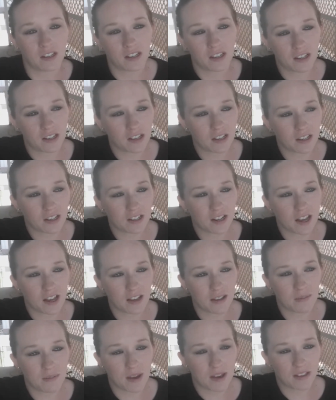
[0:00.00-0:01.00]
And
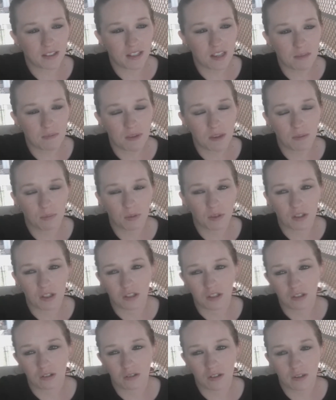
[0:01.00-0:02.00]
I'm asking people
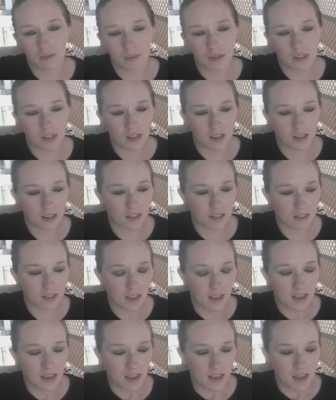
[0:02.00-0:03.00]
to do it
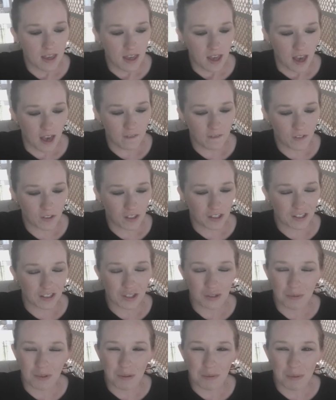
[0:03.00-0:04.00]
because I feel like
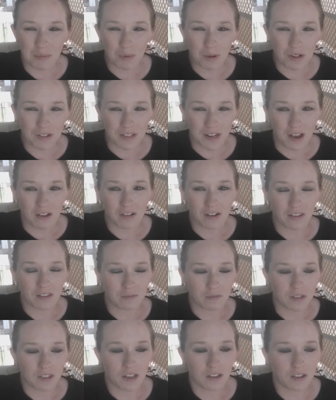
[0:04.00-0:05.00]
too many people are down on
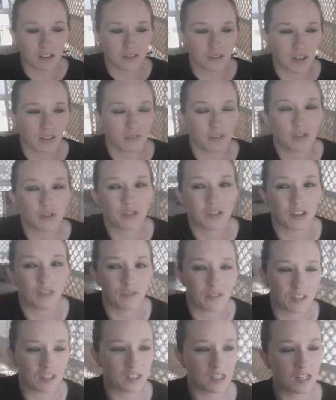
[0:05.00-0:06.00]
themselves, have low
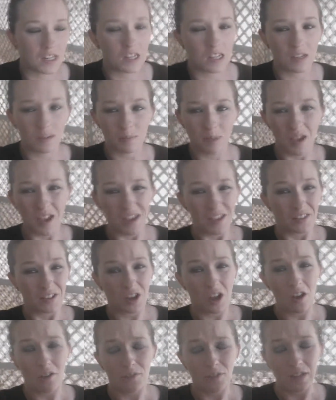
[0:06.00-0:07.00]
self-esteem,
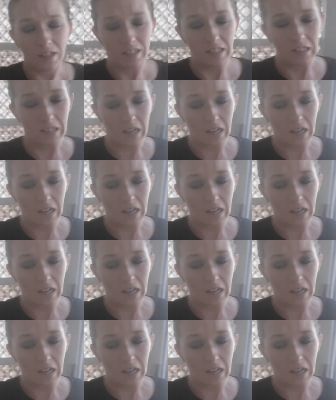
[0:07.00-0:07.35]
their confidence